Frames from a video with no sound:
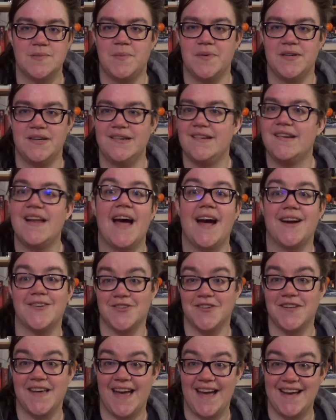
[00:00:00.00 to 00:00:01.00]
but it
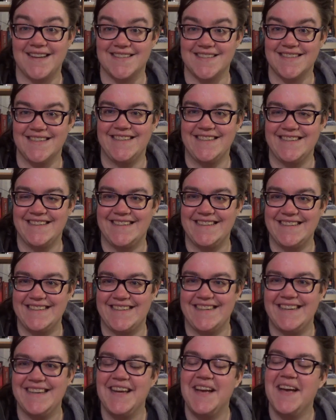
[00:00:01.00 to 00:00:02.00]
actually
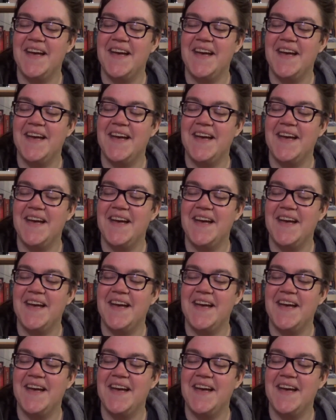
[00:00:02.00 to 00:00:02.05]
hasn't.